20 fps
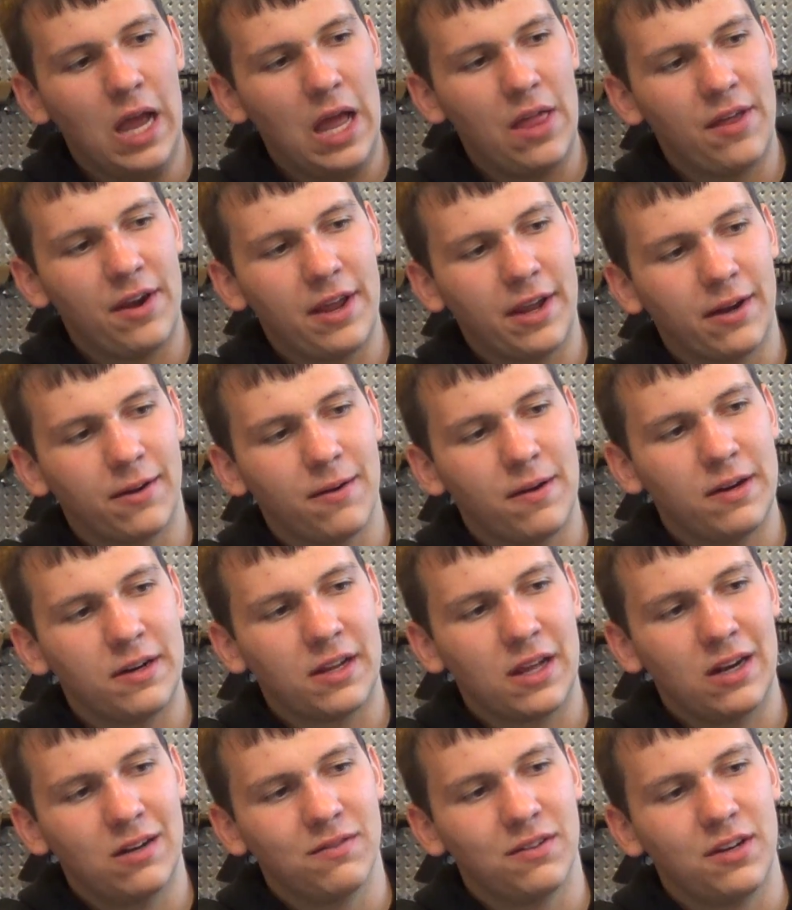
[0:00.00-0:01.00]
and then I
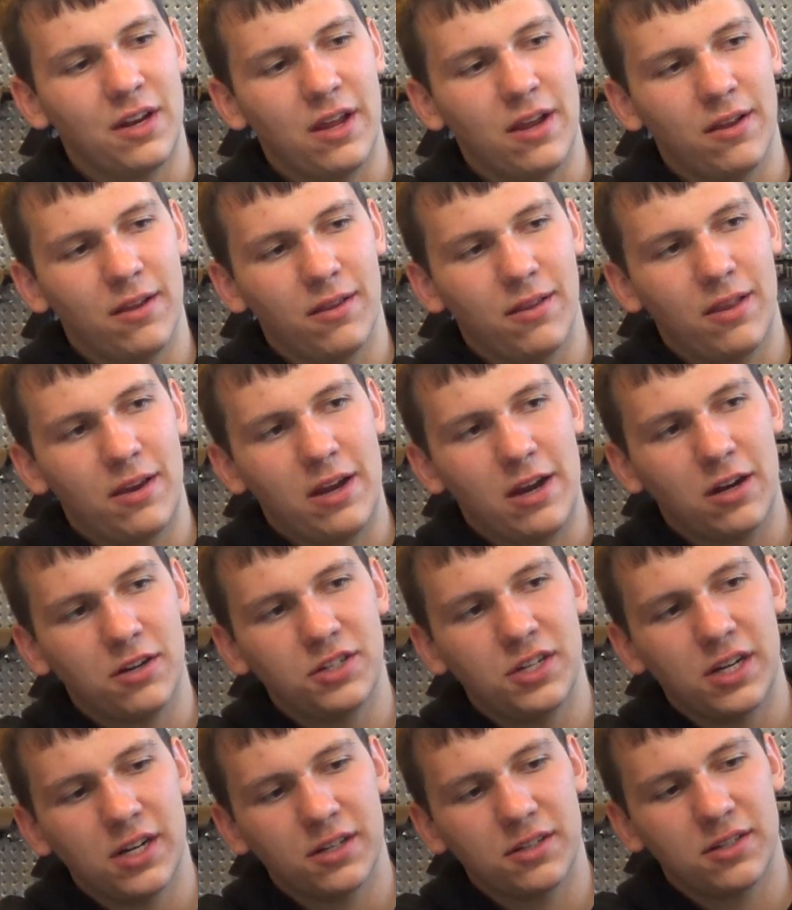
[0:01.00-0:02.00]
created kind of an air
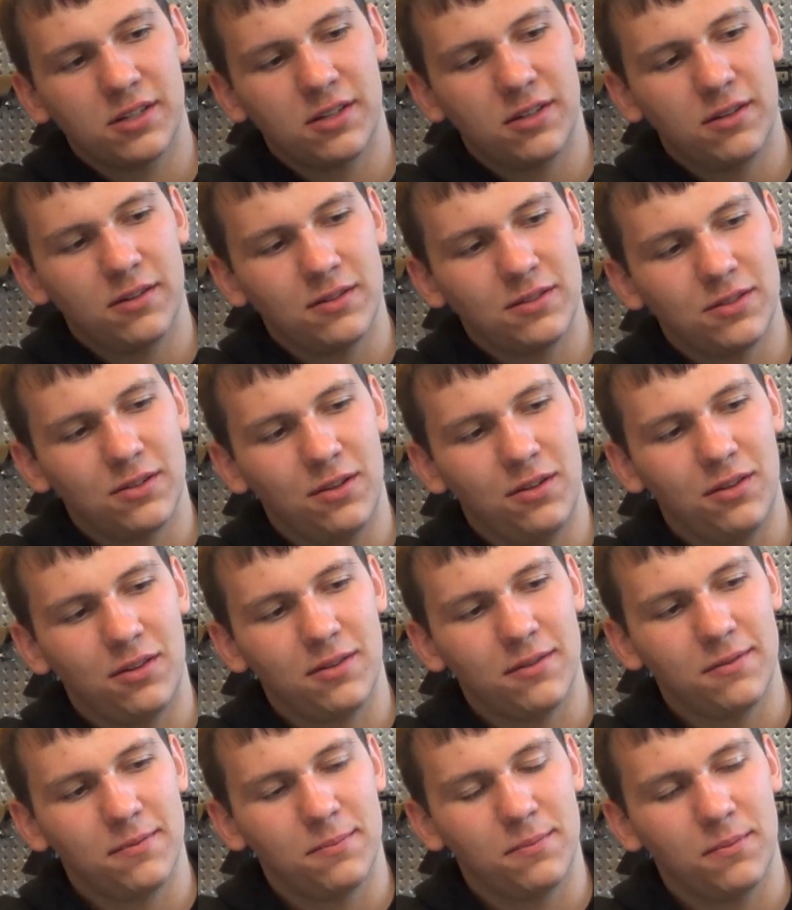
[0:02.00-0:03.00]
duct so
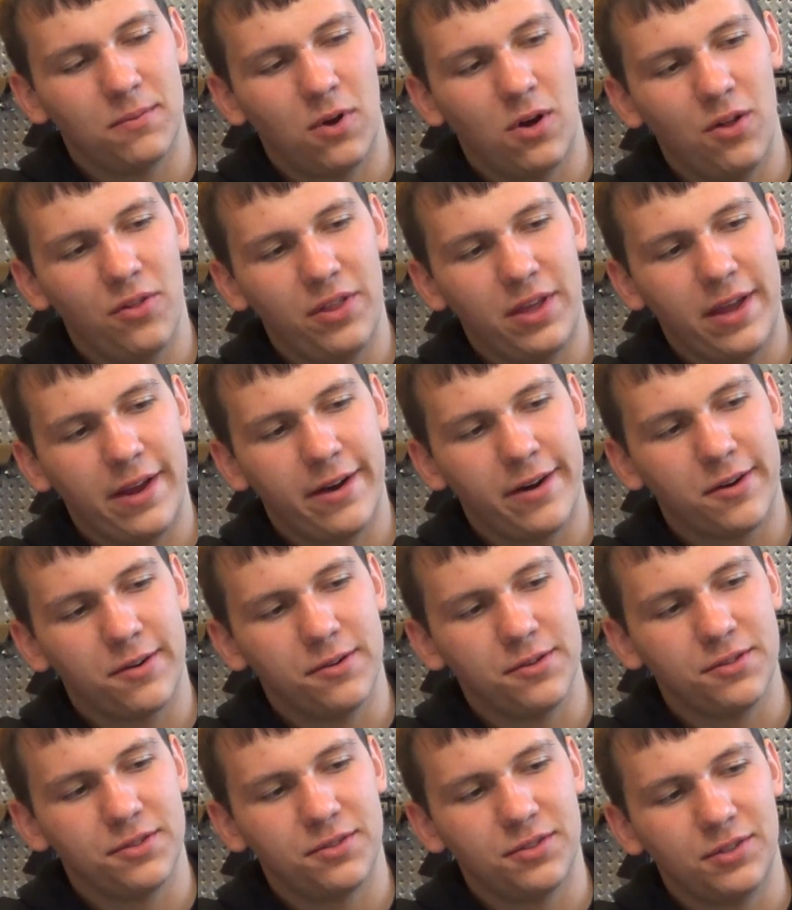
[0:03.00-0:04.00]
that all the air
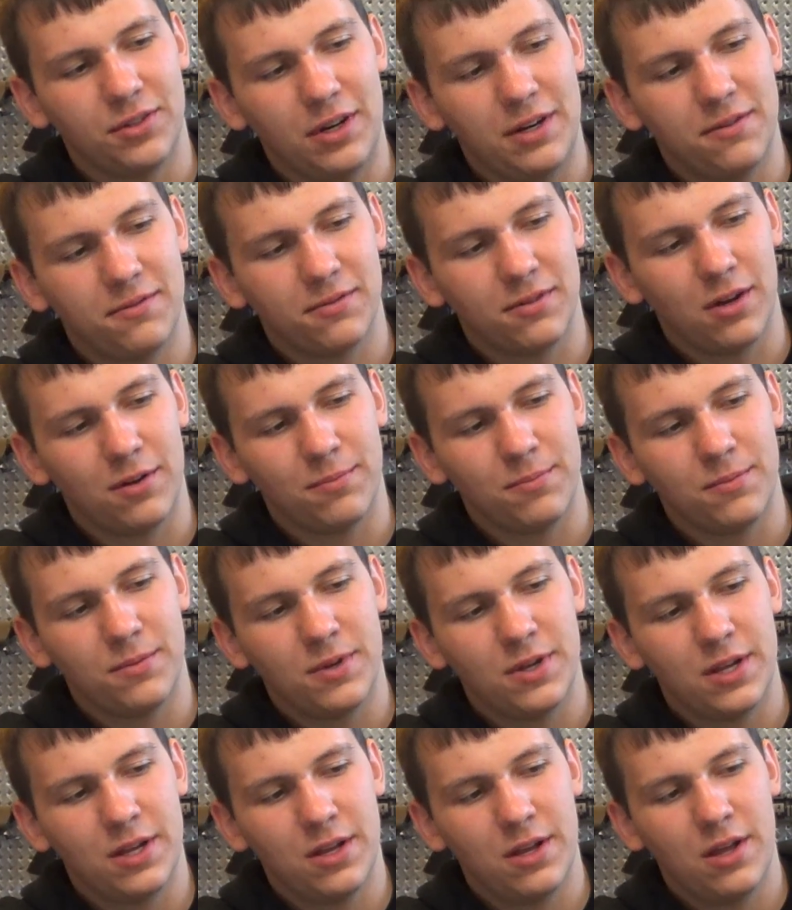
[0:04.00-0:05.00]
goes straight from
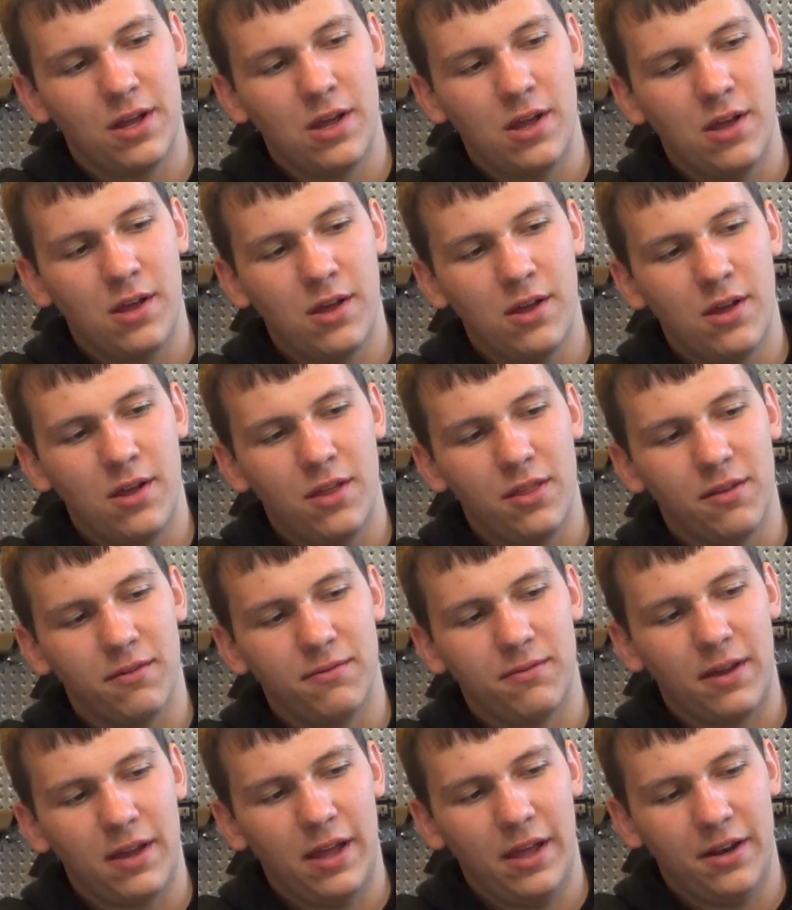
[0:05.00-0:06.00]
the
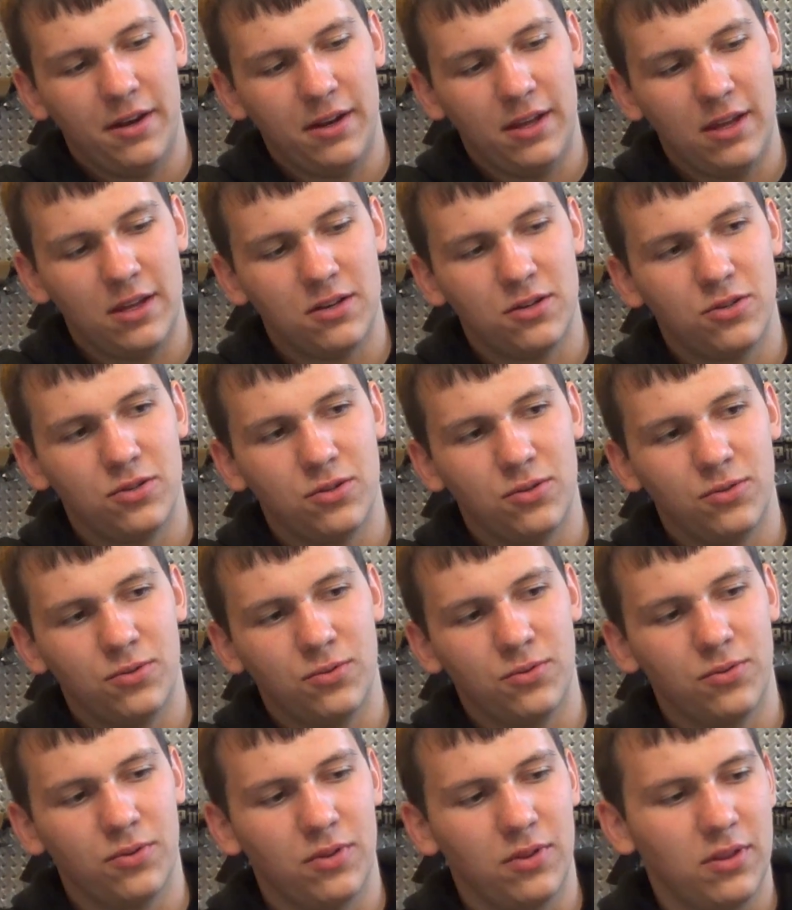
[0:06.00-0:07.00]
fan
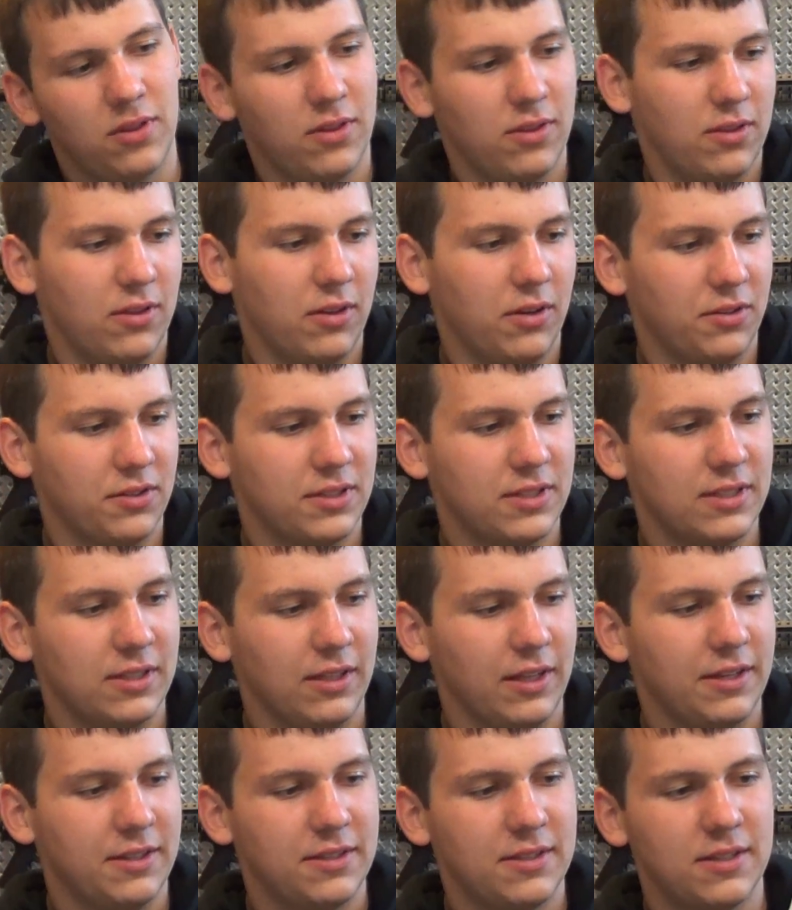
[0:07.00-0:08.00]
into little
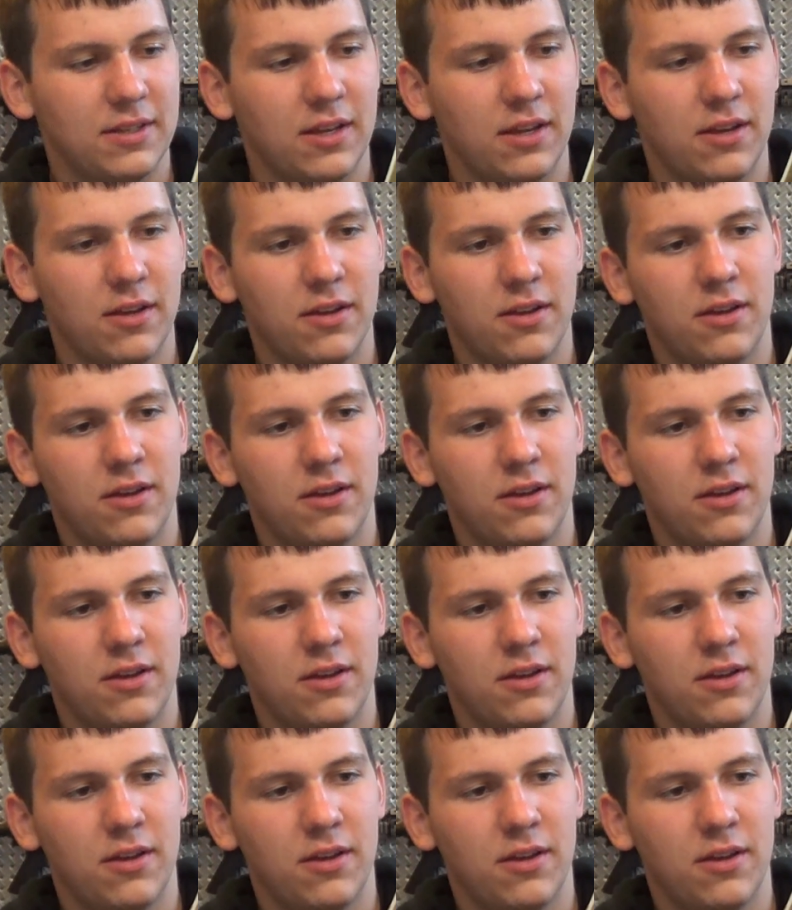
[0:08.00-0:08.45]
slits